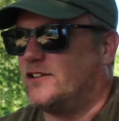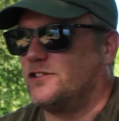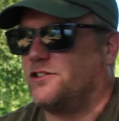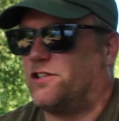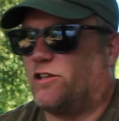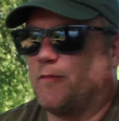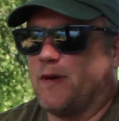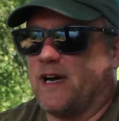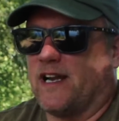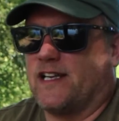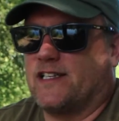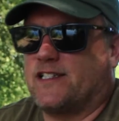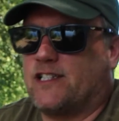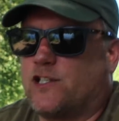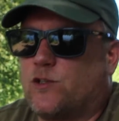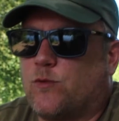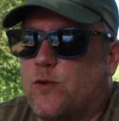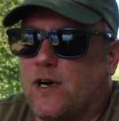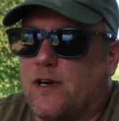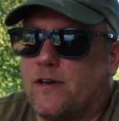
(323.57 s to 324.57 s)
too bad. It's a
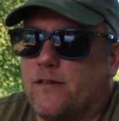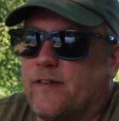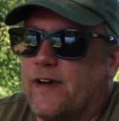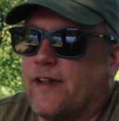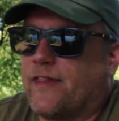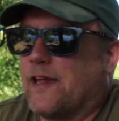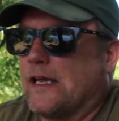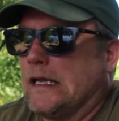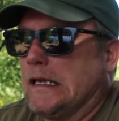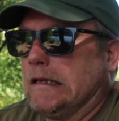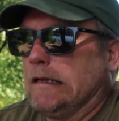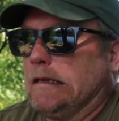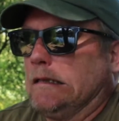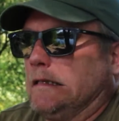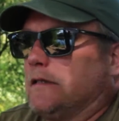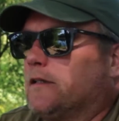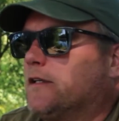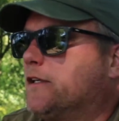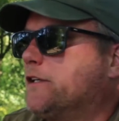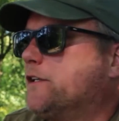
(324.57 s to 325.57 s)
12, I think.
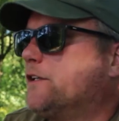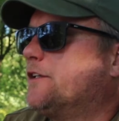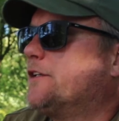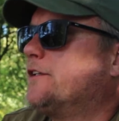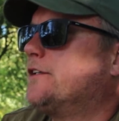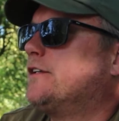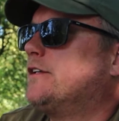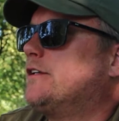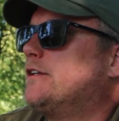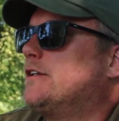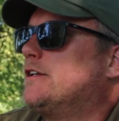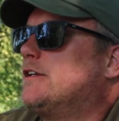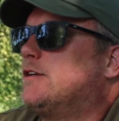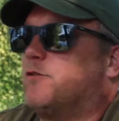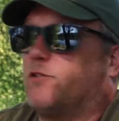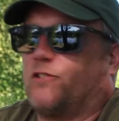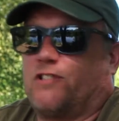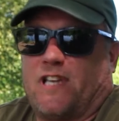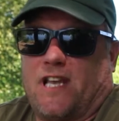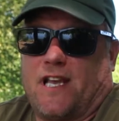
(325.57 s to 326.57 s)

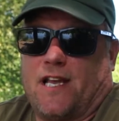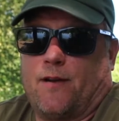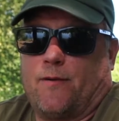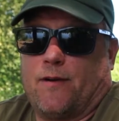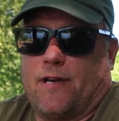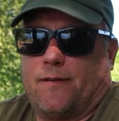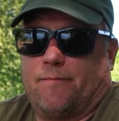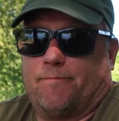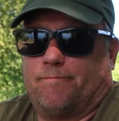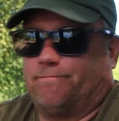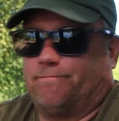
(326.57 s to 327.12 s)
We'll see anyway.